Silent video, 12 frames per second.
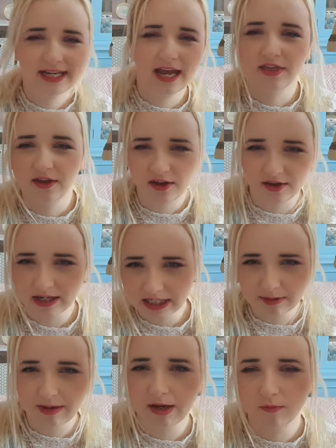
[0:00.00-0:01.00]
together
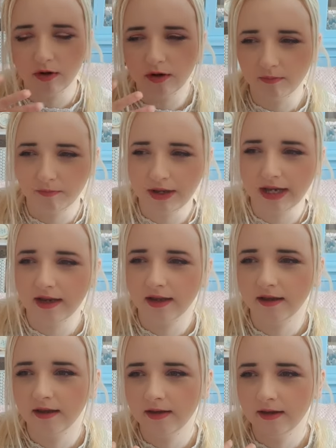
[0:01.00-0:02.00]
to make one big
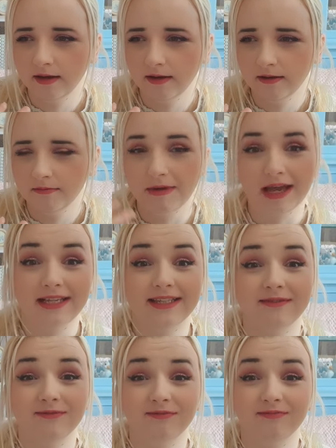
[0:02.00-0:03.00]
mess.